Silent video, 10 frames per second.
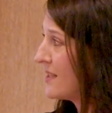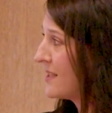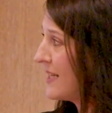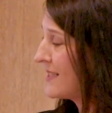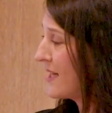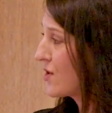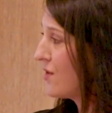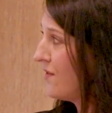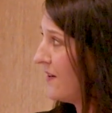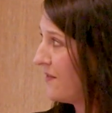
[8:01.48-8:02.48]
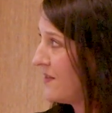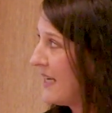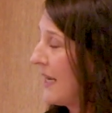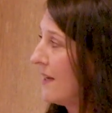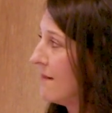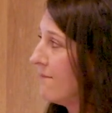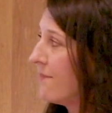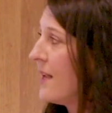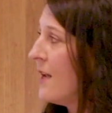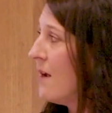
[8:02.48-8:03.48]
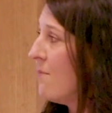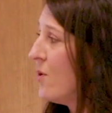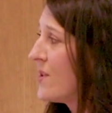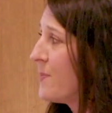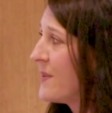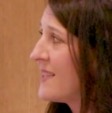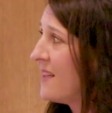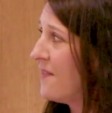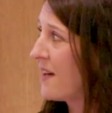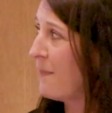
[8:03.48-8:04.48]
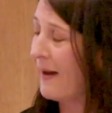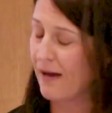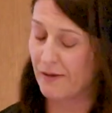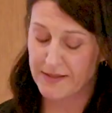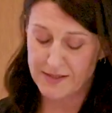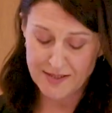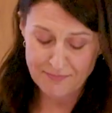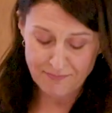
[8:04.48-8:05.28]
of, say, Section 15. More specific powers